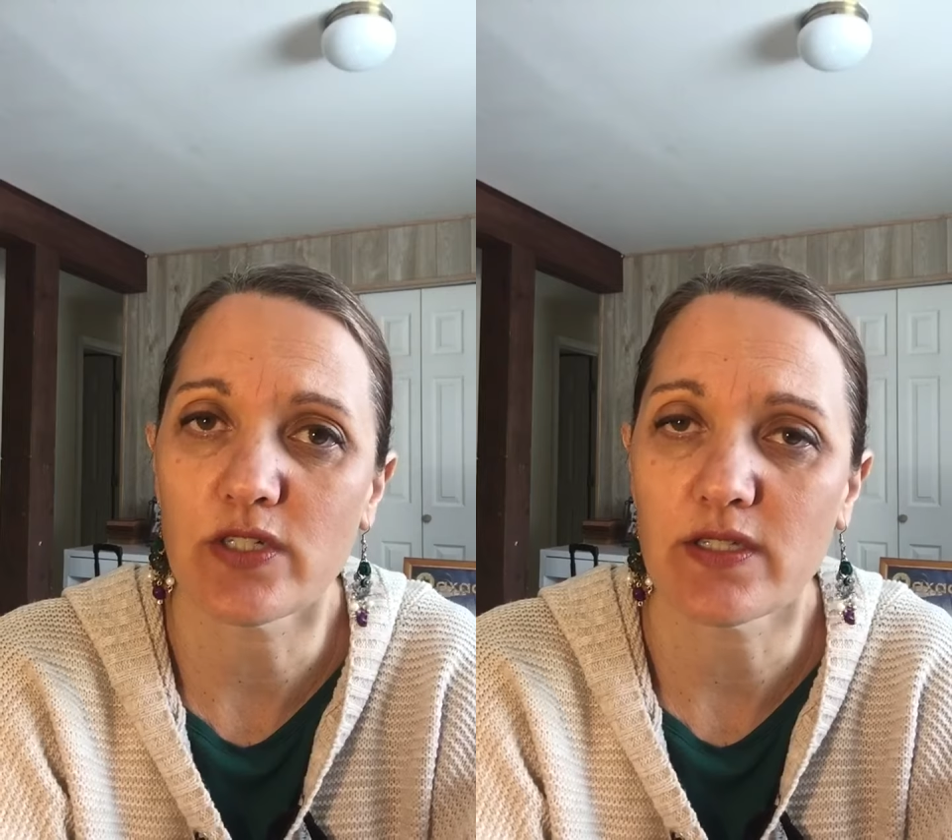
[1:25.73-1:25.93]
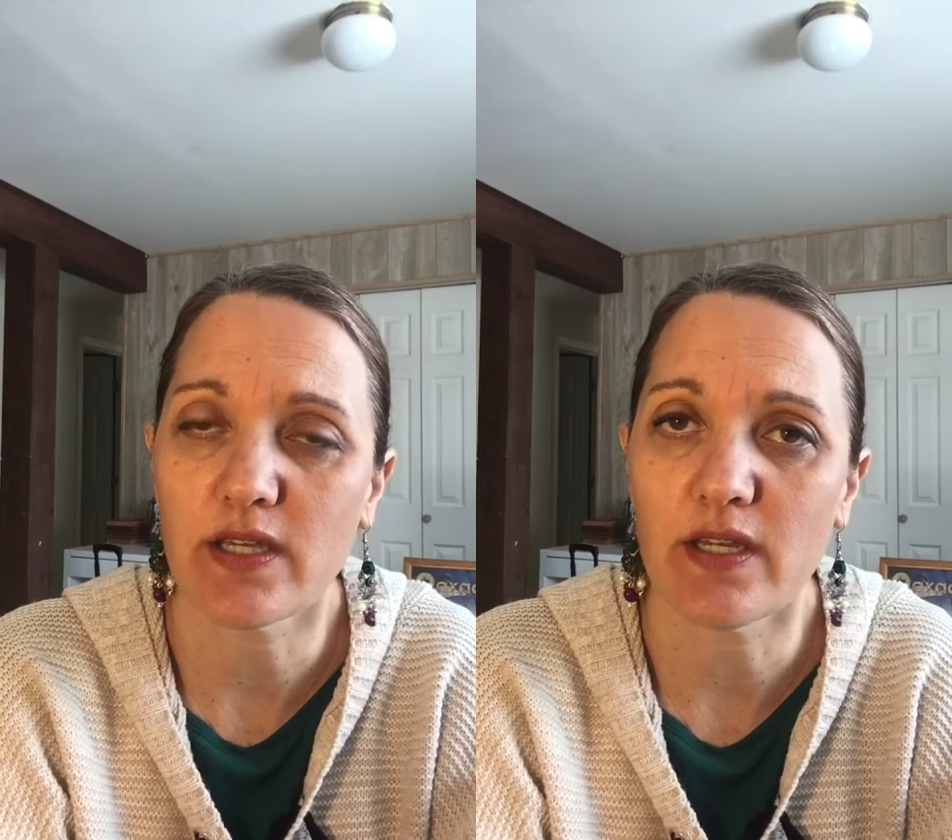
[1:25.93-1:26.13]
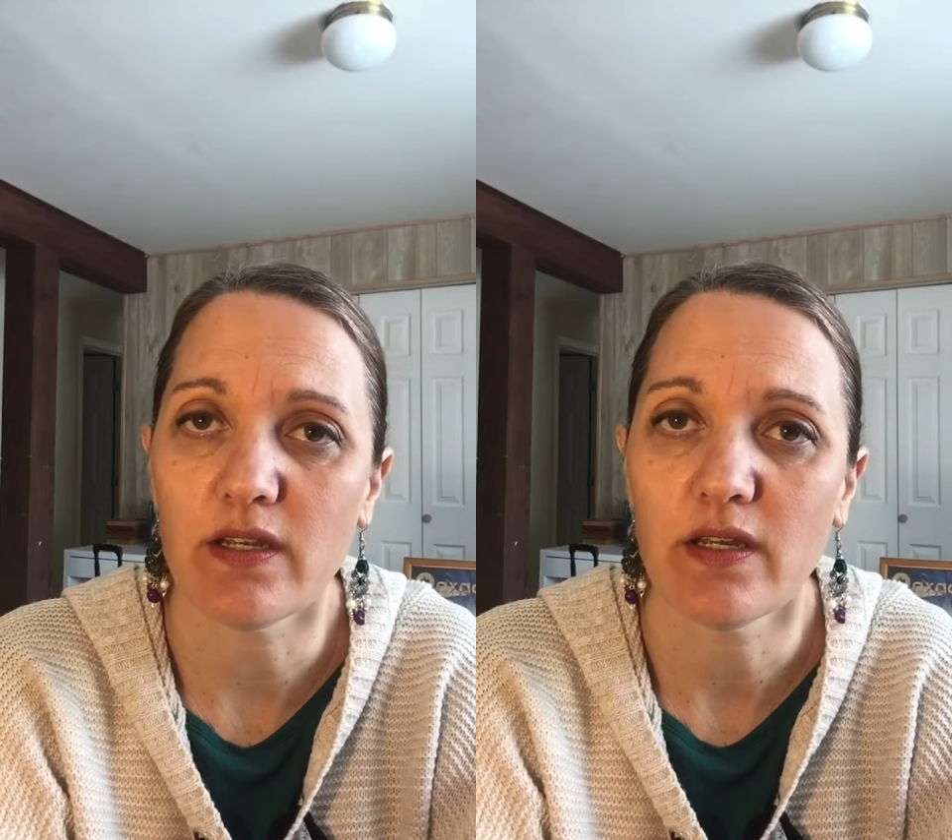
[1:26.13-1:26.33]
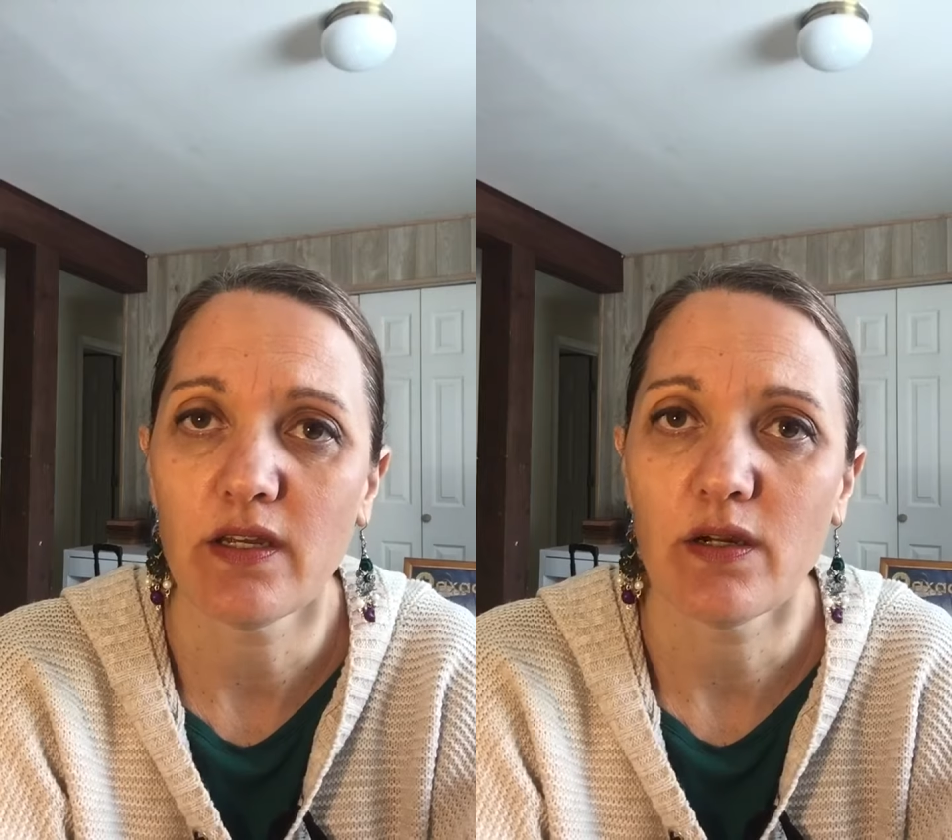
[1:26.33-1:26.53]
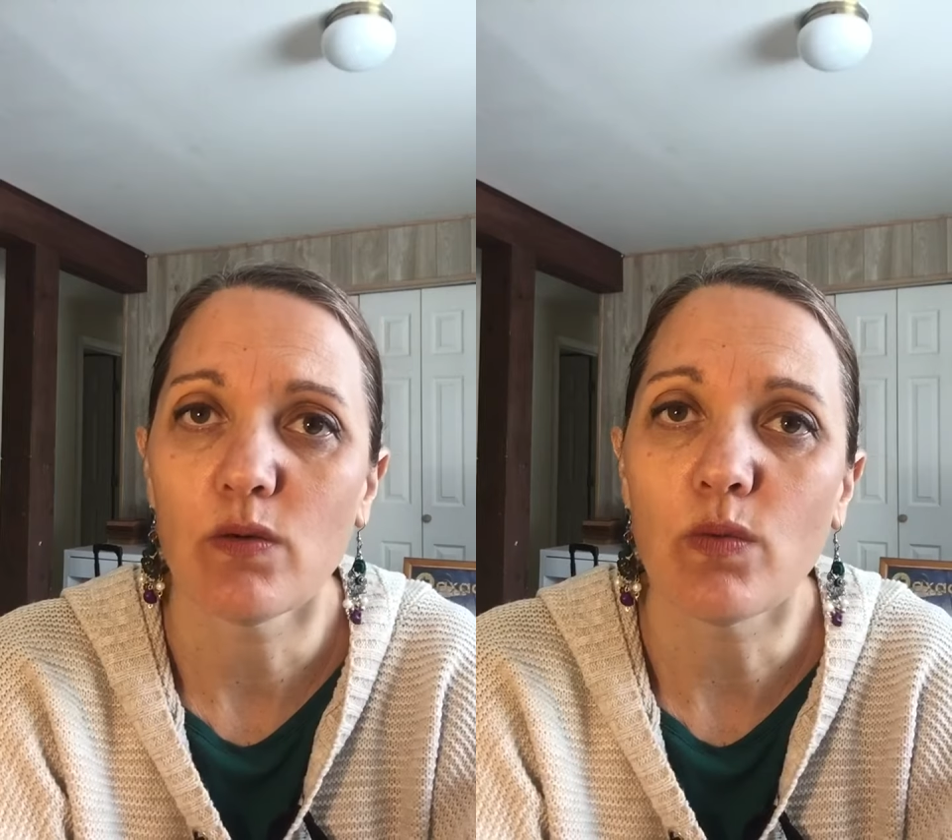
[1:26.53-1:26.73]
said,
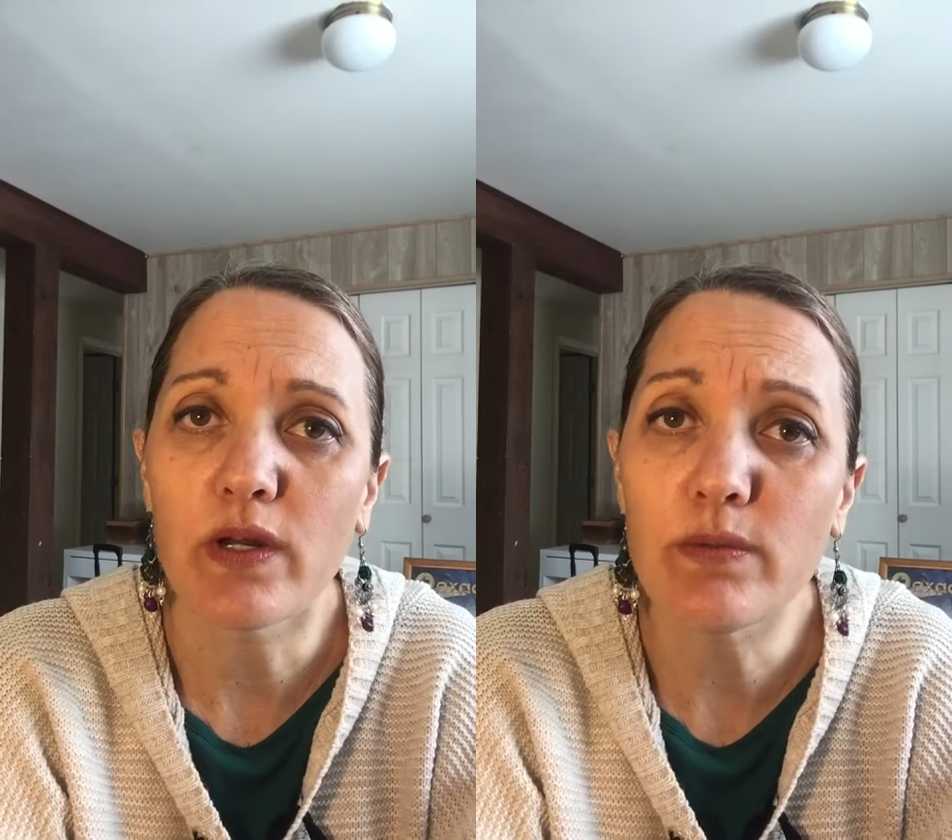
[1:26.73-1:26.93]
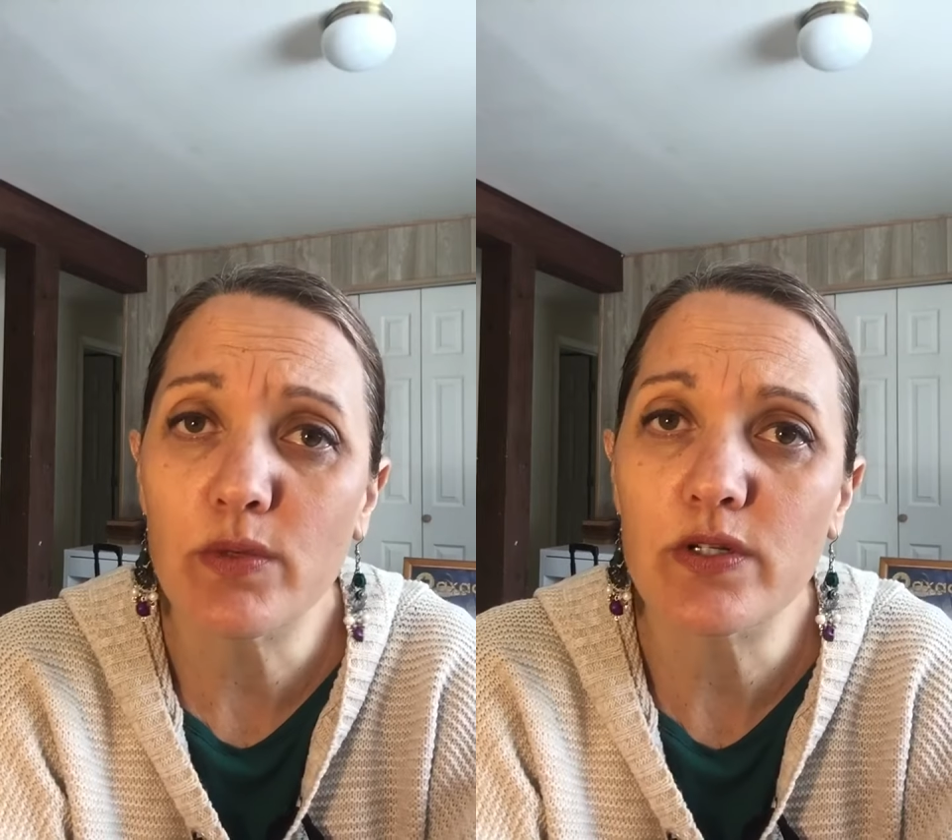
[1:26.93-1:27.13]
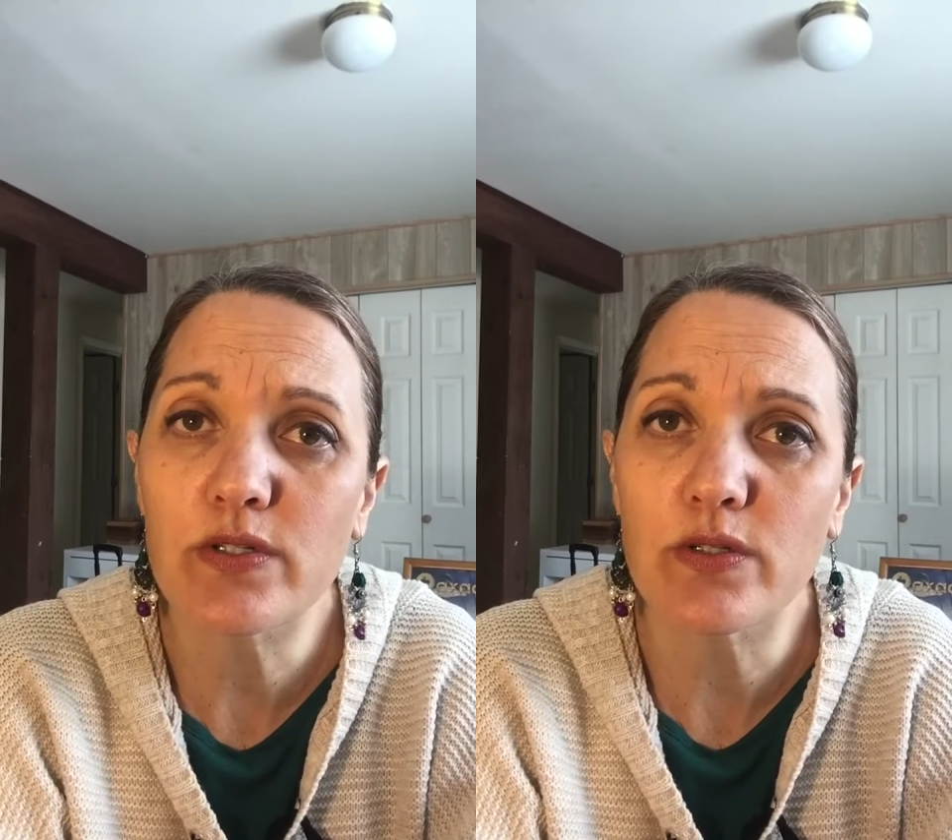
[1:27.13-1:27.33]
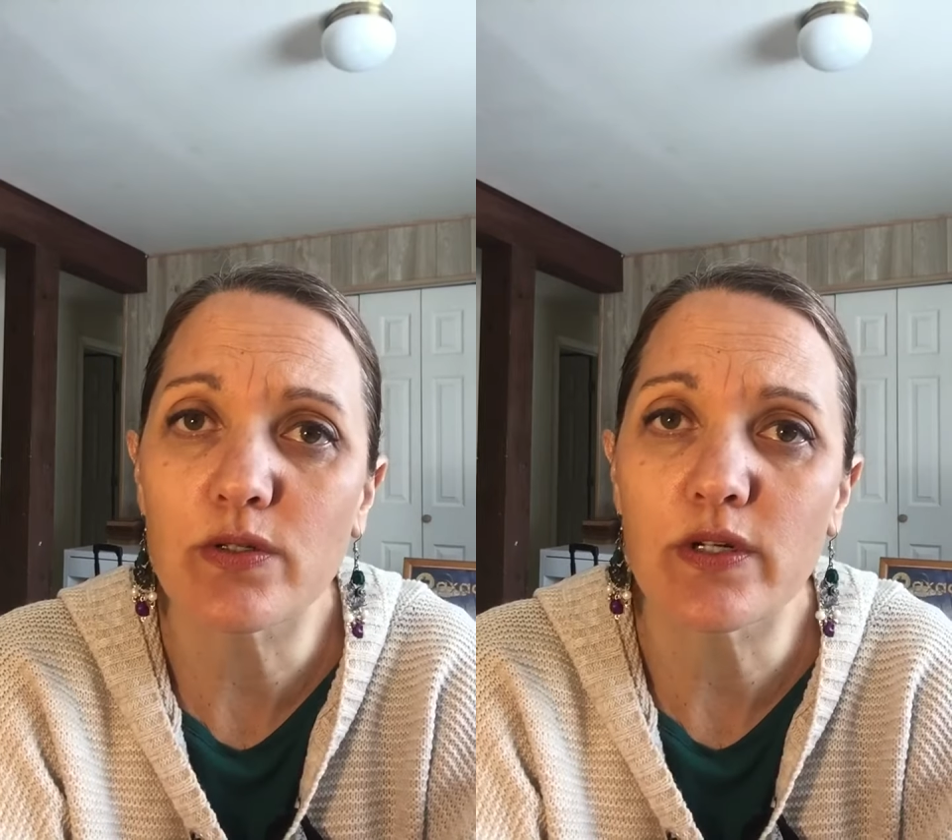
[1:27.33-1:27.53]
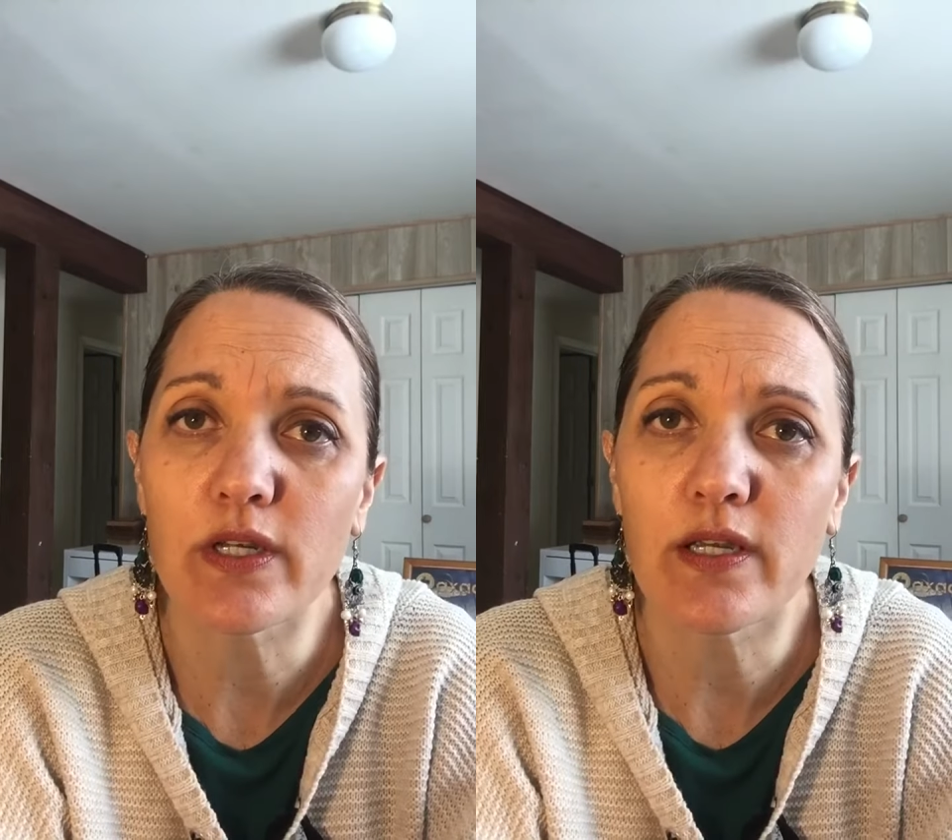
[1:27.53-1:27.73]
One more
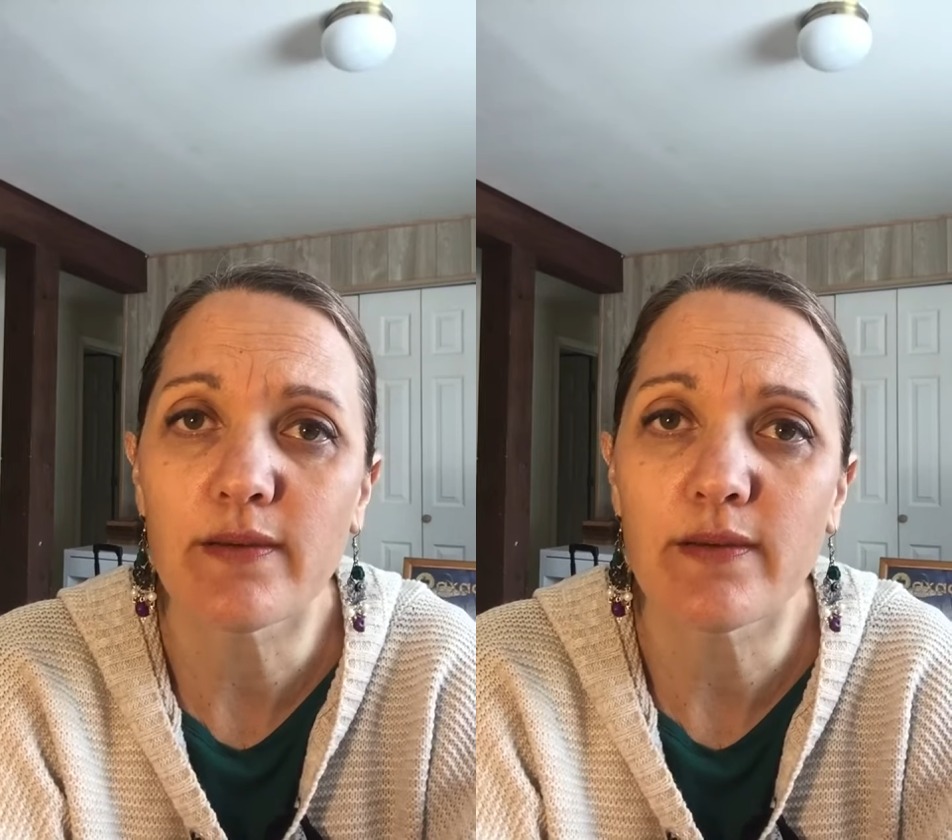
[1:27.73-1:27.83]
story?